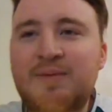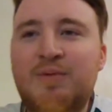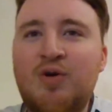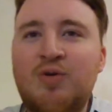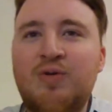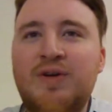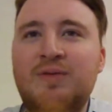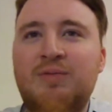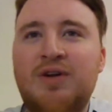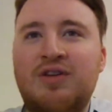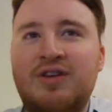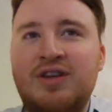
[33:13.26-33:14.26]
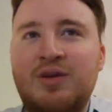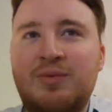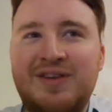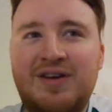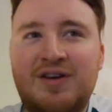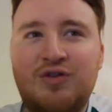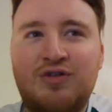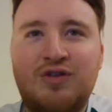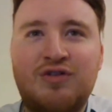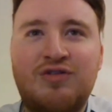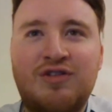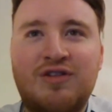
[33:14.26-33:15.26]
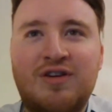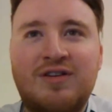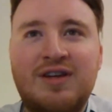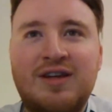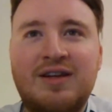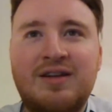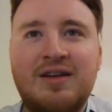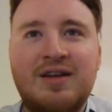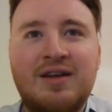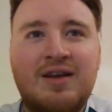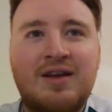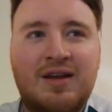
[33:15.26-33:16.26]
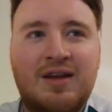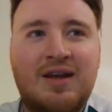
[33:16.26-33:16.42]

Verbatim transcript: bottle green ones, like the one they had in 2013, aye, aye.